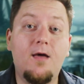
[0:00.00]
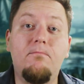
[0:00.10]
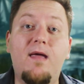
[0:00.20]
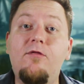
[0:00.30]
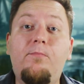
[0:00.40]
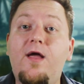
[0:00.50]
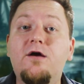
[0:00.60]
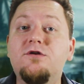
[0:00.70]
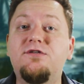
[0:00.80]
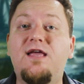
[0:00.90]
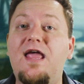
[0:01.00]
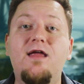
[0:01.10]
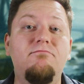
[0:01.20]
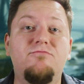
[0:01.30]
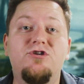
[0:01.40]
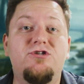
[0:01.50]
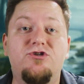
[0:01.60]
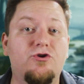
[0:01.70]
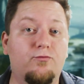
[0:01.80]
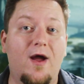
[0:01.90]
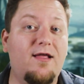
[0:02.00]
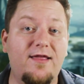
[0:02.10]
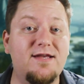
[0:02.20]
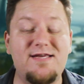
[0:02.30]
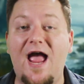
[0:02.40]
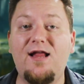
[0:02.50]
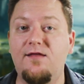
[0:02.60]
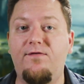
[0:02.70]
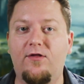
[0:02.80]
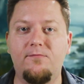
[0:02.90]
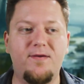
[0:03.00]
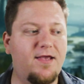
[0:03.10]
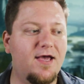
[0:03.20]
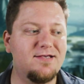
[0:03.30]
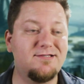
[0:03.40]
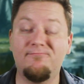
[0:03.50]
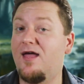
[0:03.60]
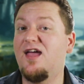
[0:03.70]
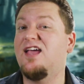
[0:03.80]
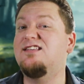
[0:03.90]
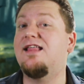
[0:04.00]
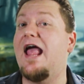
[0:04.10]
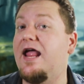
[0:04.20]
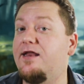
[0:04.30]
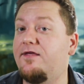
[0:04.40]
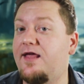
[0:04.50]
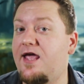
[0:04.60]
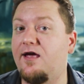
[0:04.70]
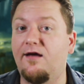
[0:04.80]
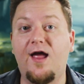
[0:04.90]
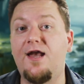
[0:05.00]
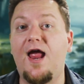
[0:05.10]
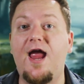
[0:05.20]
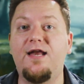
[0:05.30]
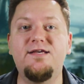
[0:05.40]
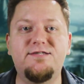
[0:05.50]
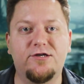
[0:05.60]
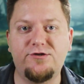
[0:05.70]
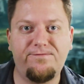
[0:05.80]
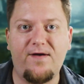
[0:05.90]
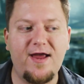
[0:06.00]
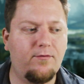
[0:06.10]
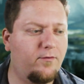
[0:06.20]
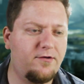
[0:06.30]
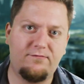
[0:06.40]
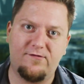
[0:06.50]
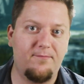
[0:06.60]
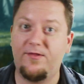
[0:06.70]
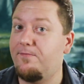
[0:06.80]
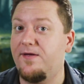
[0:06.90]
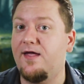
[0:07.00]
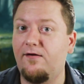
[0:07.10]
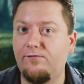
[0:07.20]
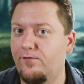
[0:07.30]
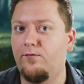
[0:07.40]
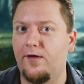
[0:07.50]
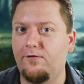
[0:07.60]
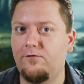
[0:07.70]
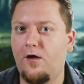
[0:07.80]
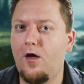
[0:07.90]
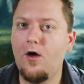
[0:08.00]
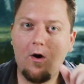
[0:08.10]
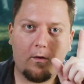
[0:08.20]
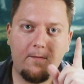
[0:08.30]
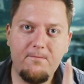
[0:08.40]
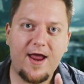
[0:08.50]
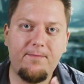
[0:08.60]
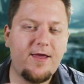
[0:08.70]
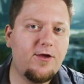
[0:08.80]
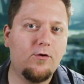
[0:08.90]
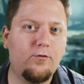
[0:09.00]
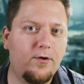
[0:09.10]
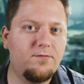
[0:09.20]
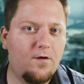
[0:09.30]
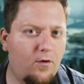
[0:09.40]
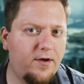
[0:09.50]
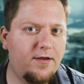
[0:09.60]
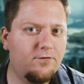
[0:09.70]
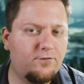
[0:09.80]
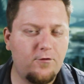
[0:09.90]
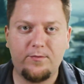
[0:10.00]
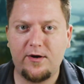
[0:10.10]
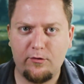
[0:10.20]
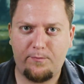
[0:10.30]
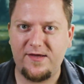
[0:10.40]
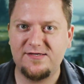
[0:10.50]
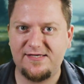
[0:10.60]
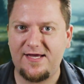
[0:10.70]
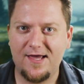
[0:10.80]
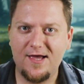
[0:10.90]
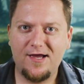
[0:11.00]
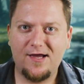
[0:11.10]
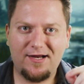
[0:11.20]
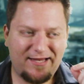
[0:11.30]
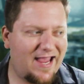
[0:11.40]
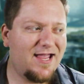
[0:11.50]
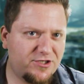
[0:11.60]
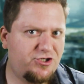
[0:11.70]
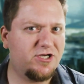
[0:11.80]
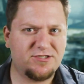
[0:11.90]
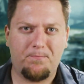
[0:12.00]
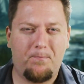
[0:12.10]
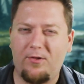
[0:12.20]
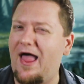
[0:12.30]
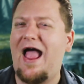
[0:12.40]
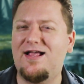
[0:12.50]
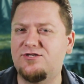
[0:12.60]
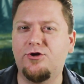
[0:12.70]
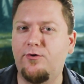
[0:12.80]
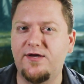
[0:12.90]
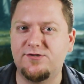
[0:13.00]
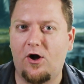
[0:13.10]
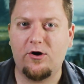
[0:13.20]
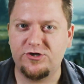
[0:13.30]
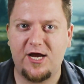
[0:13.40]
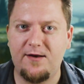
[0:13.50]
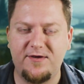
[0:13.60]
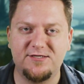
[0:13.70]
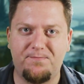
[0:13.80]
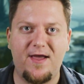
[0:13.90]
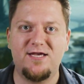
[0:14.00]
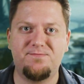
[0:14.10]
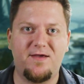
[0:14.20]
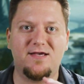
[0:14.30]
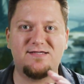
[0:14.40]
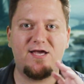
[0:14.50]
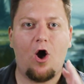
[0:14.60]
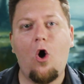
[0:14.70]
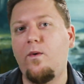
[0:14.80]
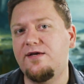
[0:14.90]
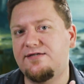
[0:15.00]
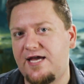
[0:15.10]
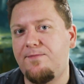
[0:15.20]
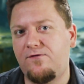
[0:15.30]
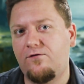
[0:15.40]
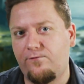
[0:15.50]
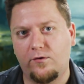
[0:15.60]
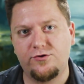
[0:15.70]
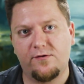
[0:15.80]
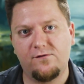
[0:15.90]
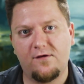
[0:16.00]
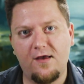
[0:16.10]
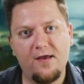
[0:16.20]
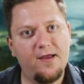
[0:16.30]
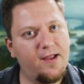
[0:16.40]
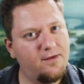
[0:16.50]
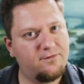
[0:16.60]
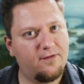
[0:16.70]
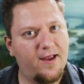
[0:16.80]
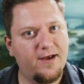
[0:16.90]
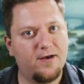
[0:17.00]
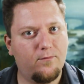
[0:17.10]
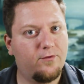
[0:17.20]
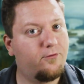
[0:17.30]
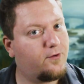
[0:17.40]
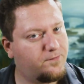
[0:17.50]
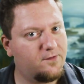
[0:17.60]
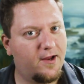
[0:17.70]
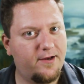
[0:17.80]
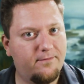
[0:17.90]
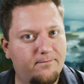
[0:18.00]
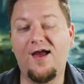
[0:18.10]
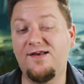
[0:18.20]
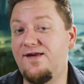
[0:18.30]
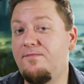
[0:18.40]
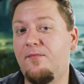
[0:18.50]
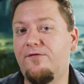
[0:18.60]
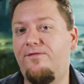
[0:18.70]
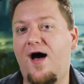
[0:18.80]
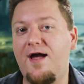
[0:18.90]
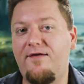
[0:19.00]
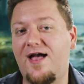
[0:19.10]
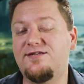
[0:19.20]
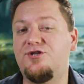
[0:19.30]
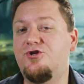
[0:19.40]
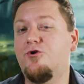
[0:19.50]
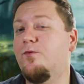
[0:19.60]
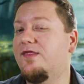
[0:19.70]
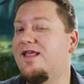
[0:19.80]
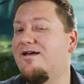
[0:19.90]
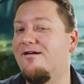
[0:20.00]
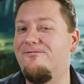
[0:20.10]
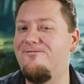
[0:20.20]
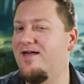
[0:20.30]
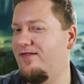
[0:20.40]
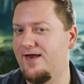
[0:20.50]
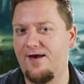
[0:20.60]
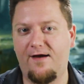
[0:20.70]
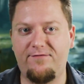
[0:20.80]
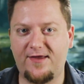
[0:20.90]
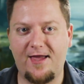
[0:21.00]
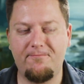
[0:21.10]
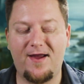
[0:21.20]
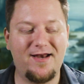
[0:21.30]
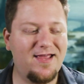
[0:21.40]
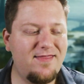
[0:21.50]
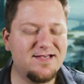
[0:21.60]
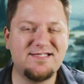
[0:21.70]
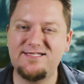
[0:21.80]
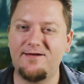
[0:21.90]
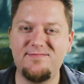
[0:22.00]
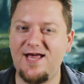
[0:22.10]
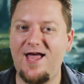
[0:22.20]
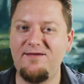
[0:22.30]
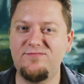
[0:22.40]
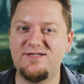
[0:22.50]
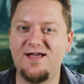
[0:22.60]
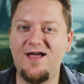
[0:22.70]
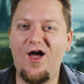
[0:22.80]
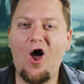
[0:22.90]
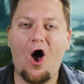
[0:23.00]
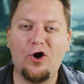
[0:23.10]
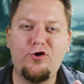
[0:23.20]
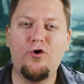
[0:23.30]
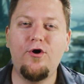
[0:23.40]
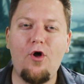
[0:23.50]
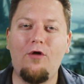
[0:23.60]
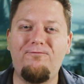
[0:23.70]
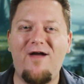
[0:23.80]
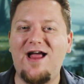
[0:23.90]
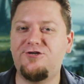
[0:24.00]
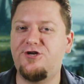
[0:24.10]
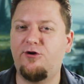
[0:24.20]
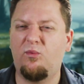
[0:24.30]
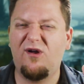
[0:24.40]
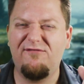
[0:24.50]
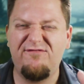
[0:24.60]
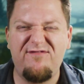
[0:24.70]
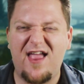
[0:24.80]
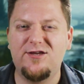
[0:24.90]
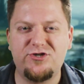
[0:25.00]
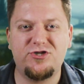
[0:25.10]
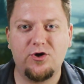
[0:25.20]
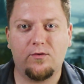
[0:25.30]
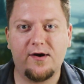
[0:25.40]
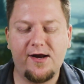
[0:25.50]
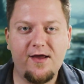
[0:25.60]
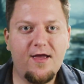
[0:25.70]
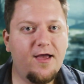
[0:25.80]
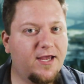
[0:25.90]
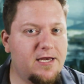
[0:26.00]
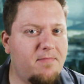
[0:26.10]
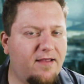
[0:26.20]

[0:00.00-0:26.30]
Maybe the players can't just directly attack the villain because he's the hand of the king and any such fight would simply be fruitless. Or maybe your Kryptonian superhero P C can't just blast through his arch enemy's base because he always keeps his fortress insulated with kryptonite. And tip number five has to do with the villain of the campaign, in that sometimes a good old-fashioned revenge story can